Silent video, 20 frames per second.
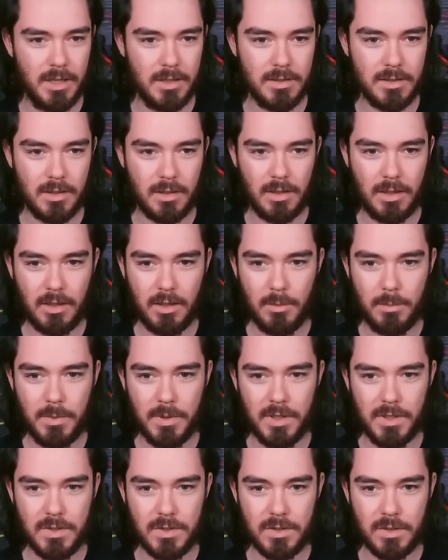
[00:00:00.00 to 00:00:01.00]
It's going to help
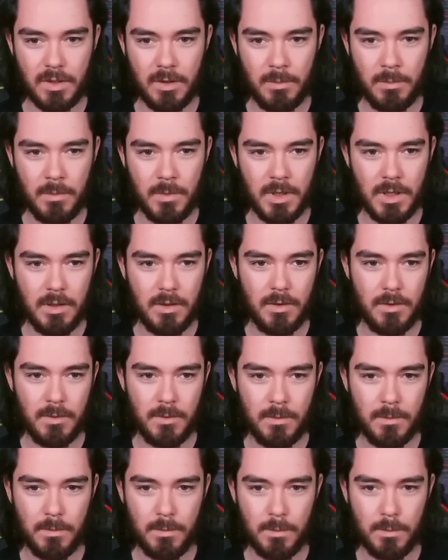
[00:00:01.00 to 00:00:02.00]
us some.
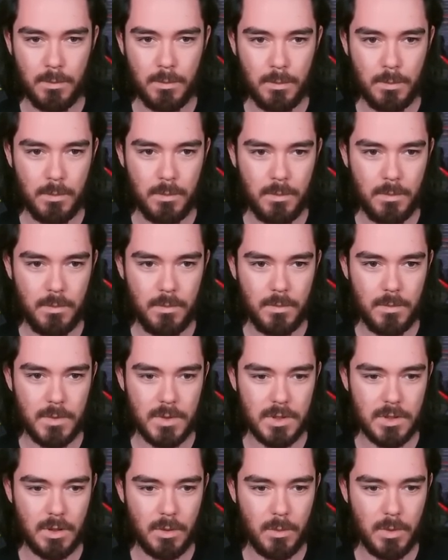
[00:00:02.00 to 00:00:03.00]

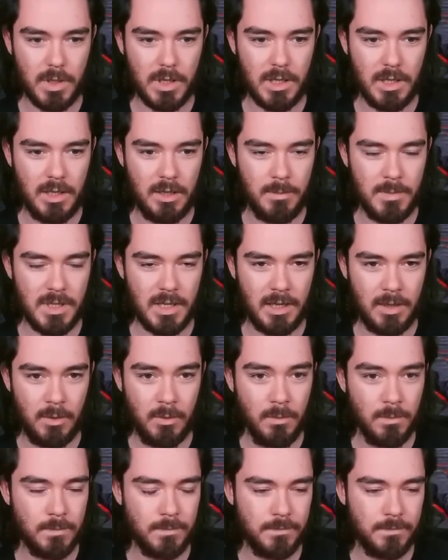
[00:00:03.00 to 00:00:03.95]
Start working him down.